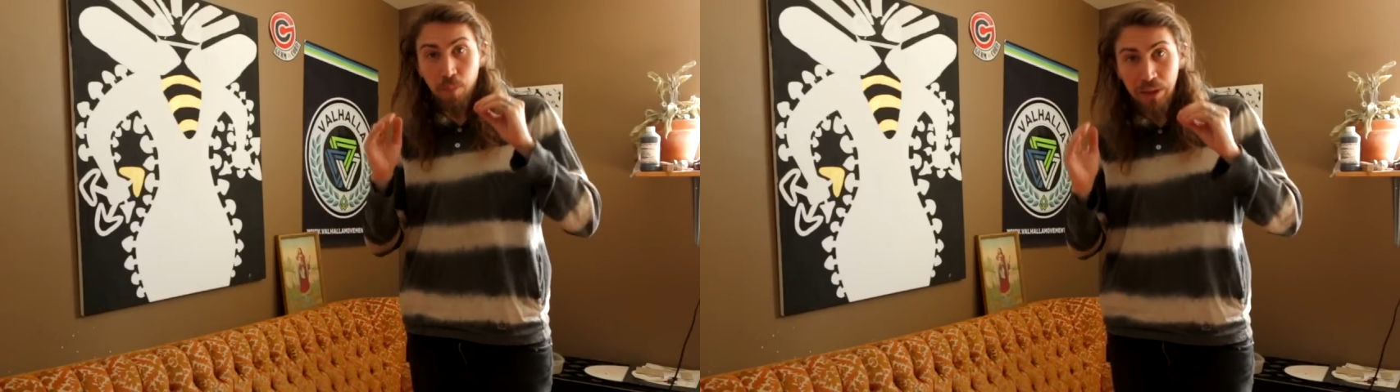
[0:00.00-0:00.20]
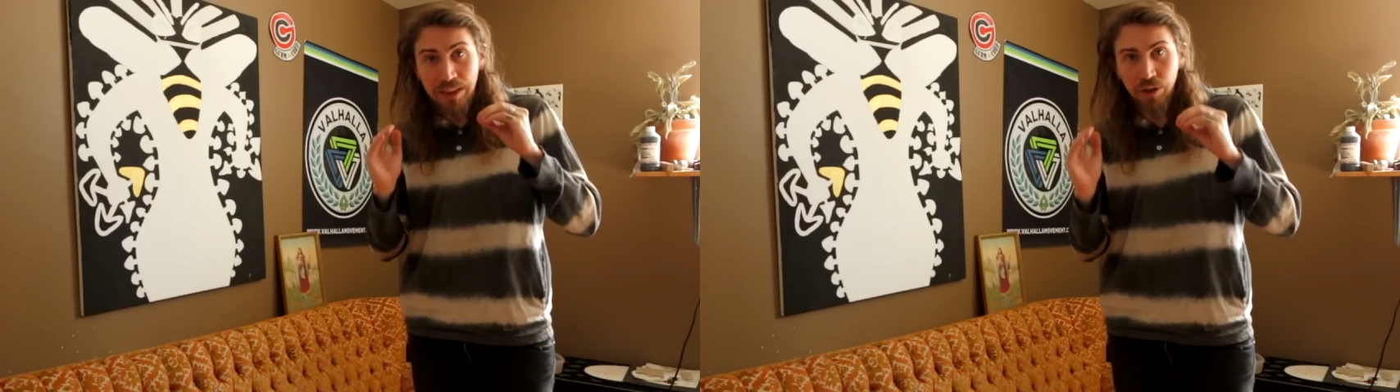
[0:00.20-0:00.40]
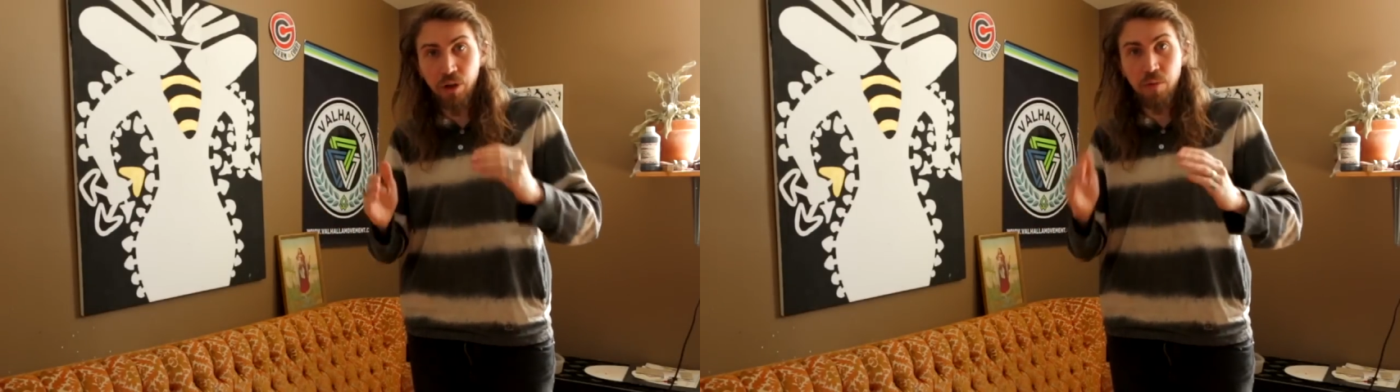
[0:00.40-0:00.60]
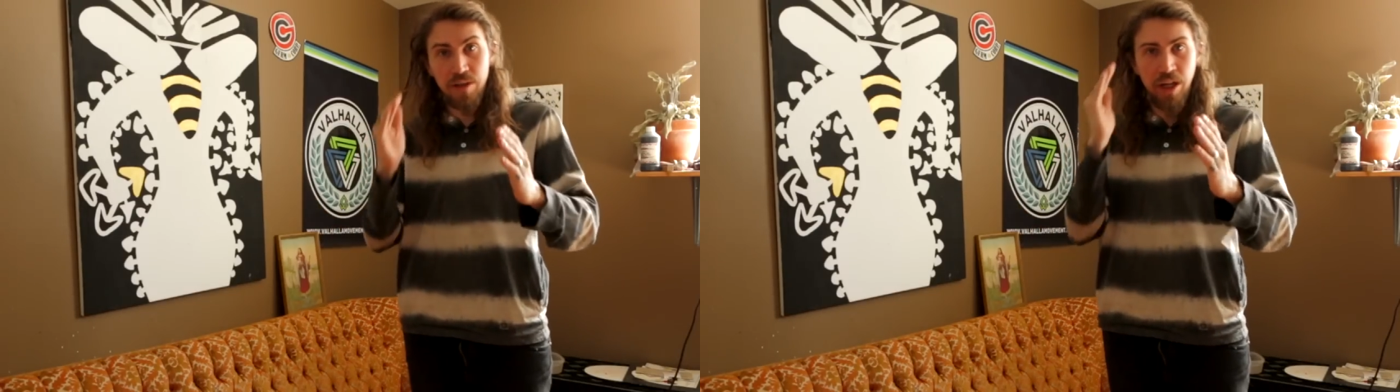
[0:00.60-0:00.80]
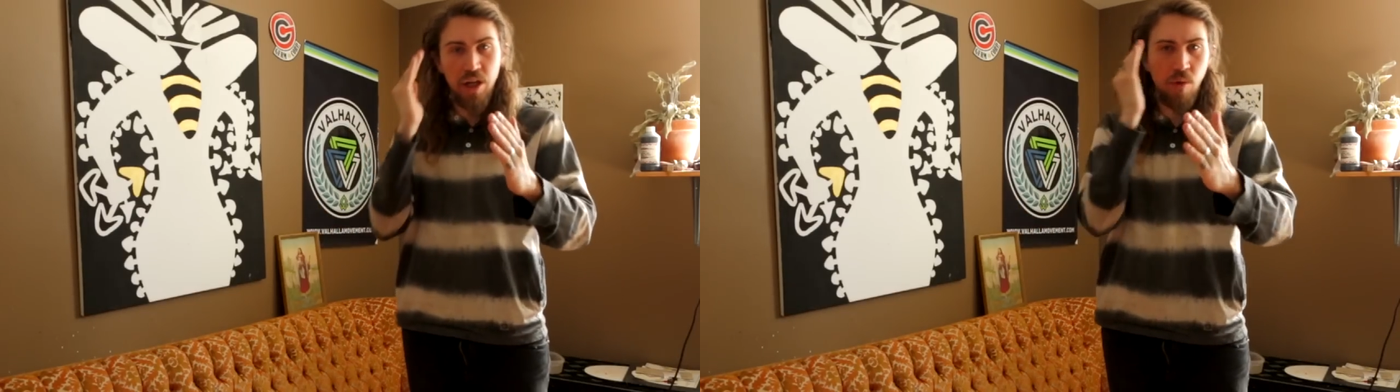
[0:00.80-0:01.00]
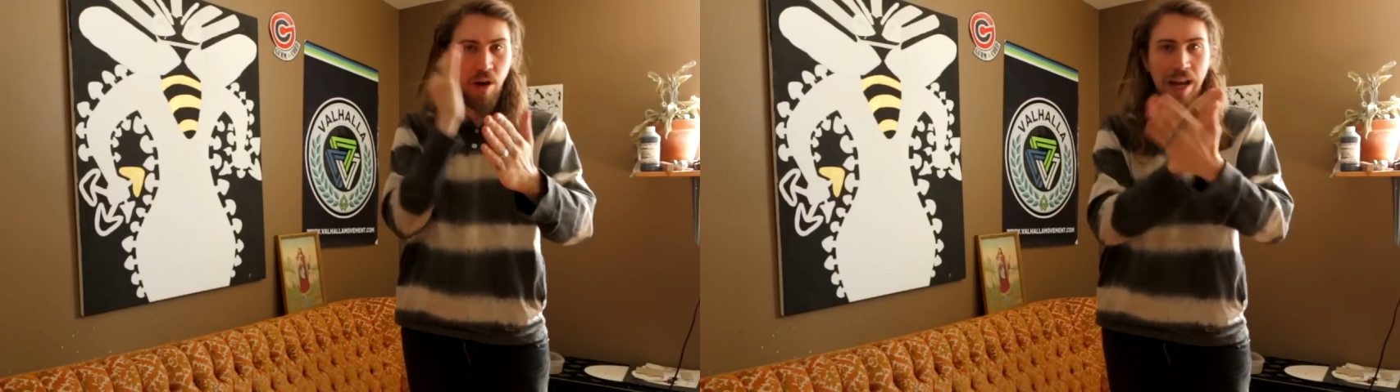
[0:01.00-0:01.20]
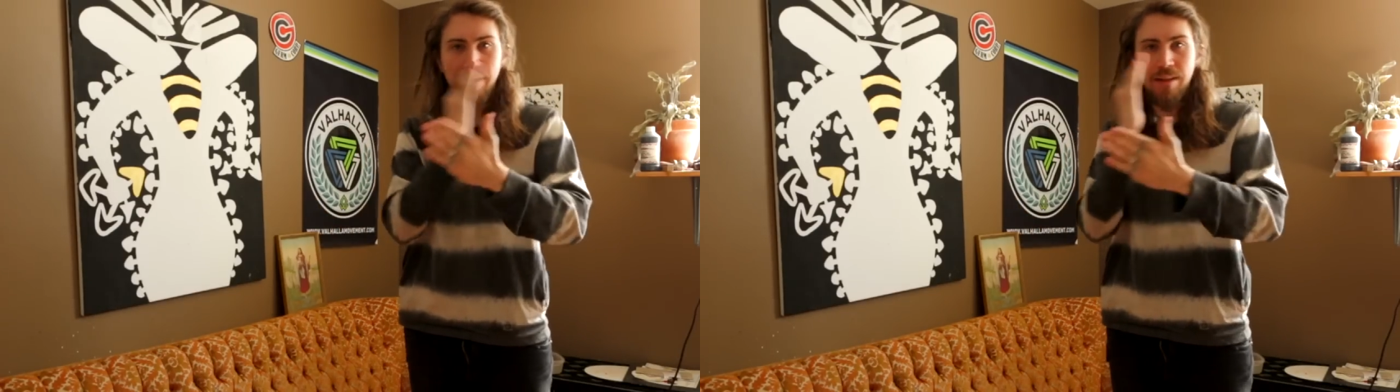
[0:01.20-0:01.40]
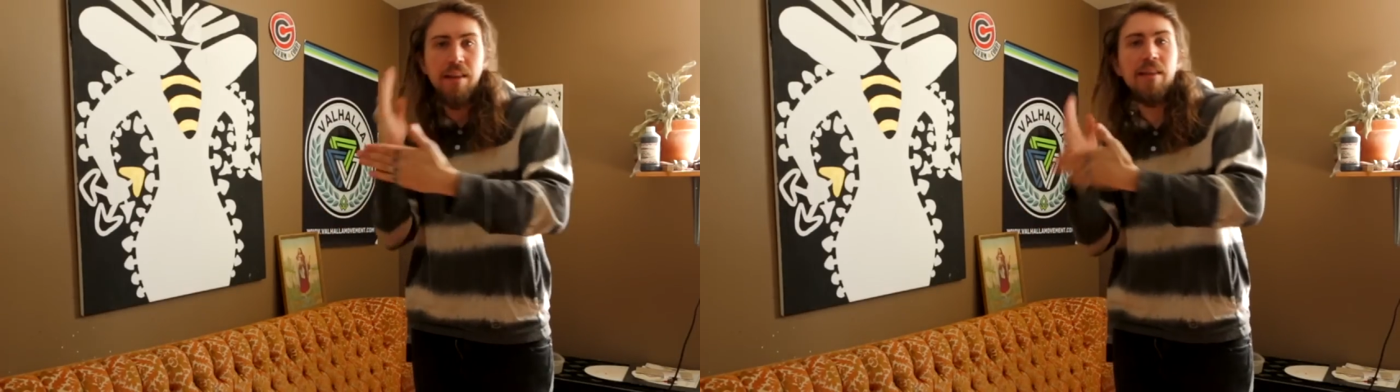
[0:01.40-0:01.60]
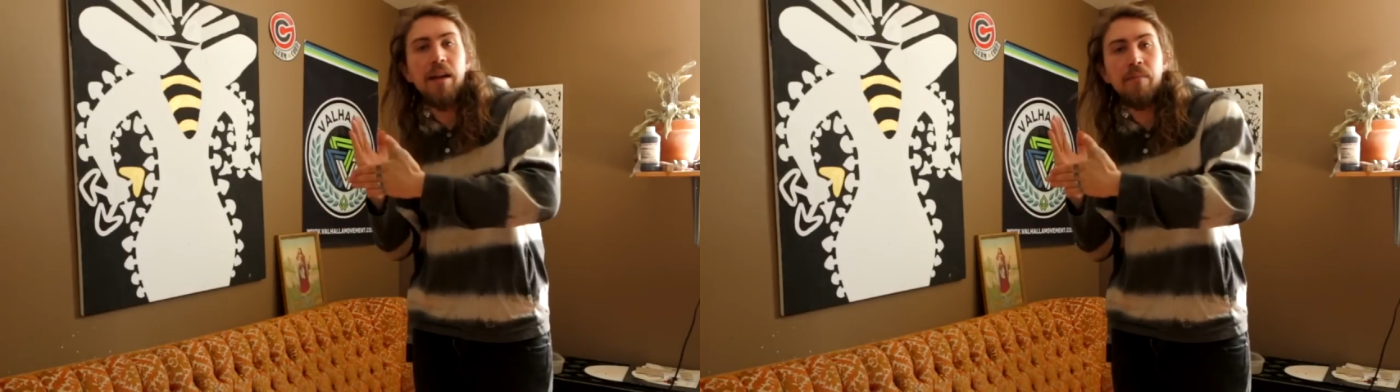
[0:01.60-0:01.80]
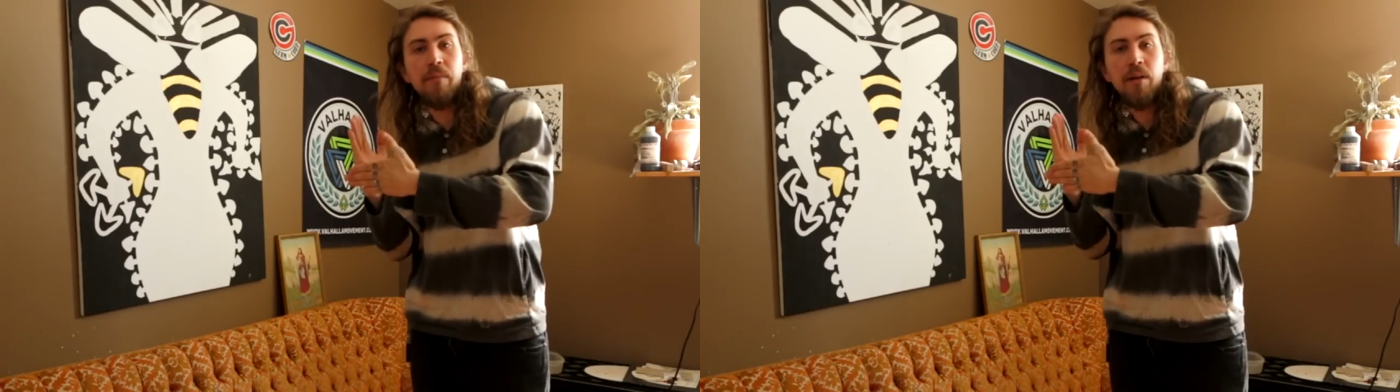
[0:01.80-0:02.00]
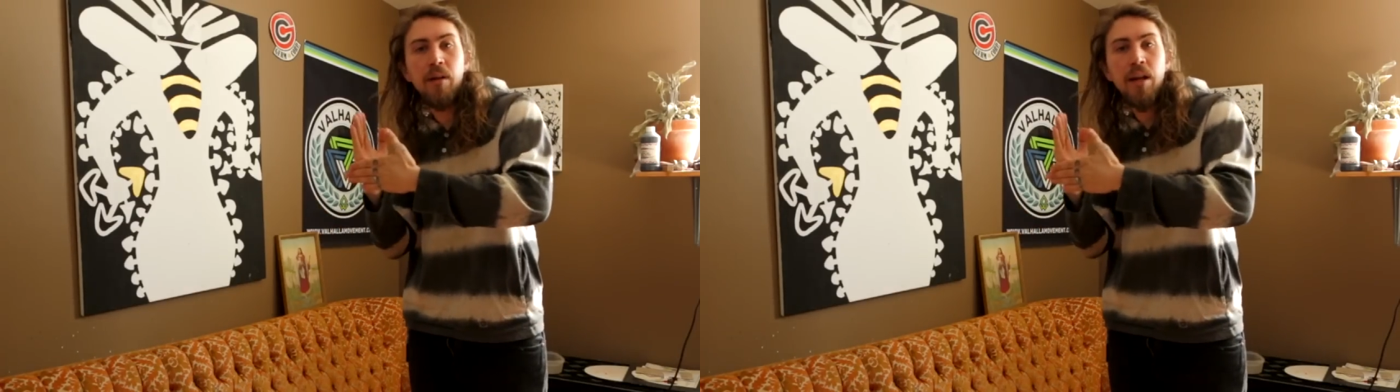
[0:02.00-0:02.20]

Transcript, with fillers: the police heard was that you were anti-them.